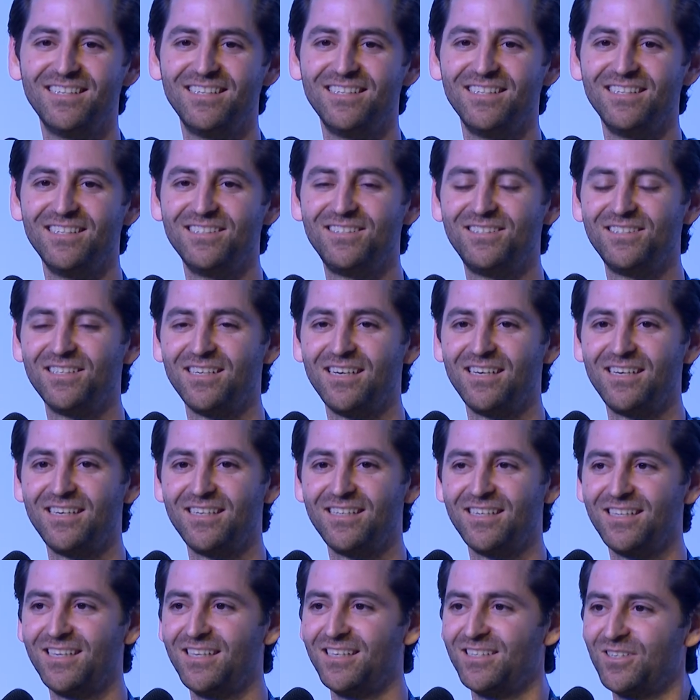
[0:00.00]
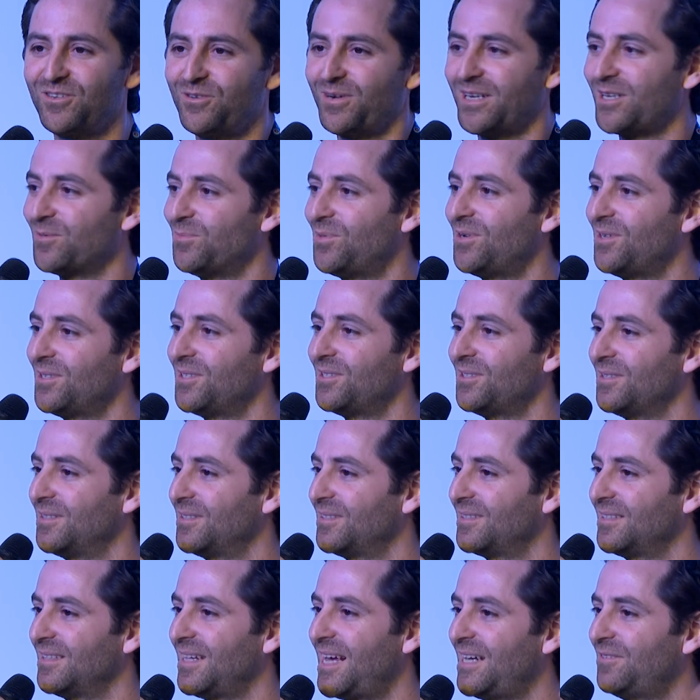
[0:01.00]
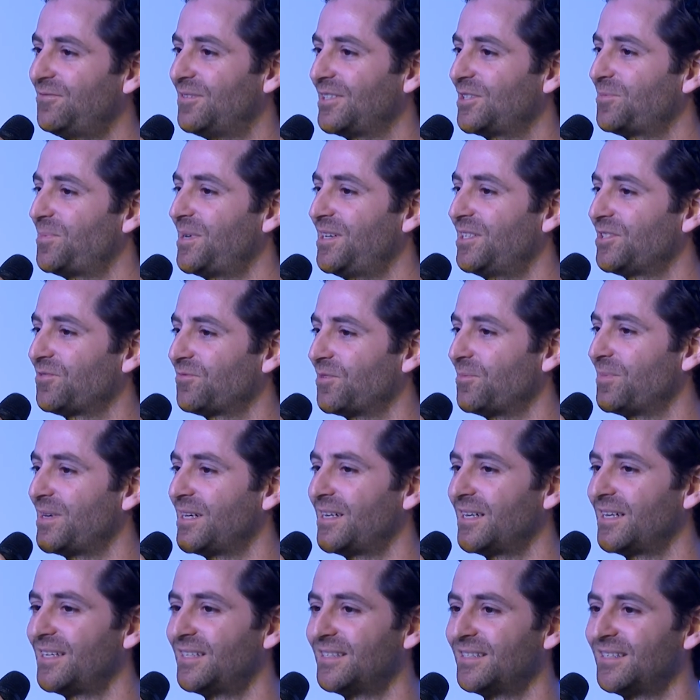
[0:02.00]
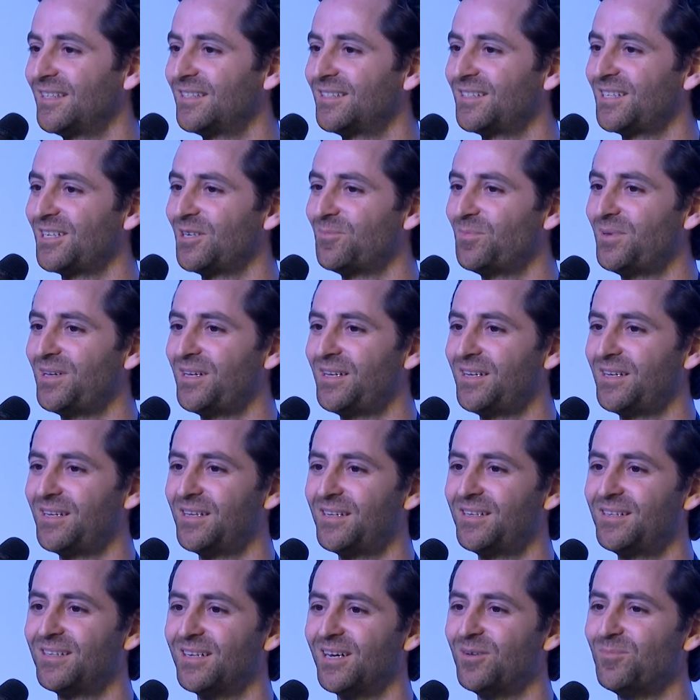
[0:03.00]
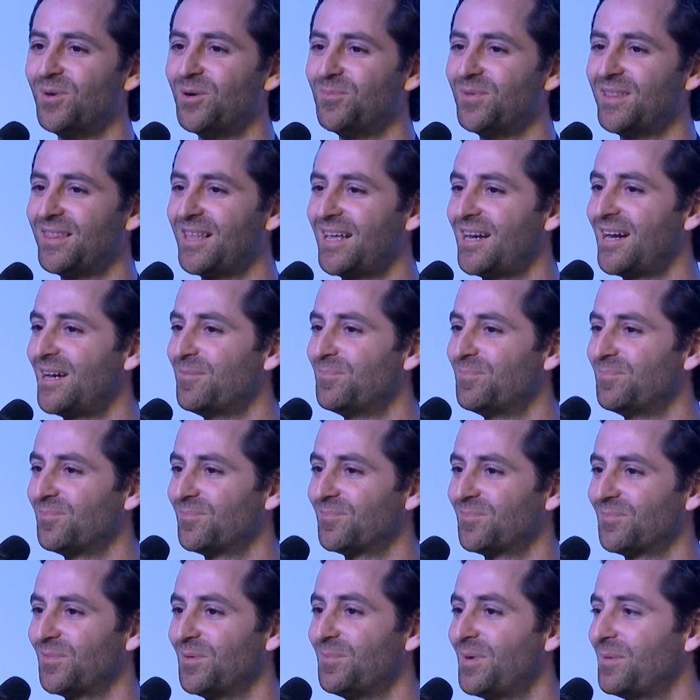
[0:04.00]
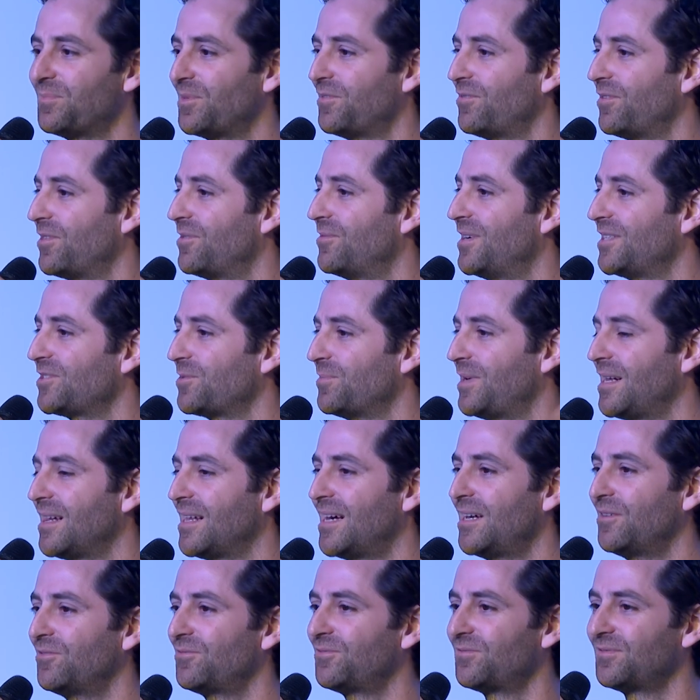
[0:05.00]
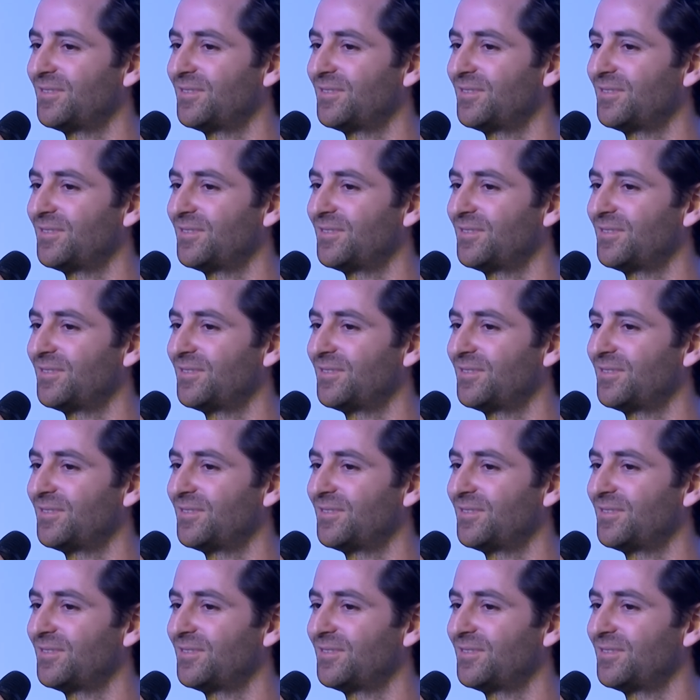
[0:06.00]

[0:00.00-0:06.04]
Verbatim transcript: It's an incredible life experience for me, and it's gonna be a moment that I remember for the rest of my life.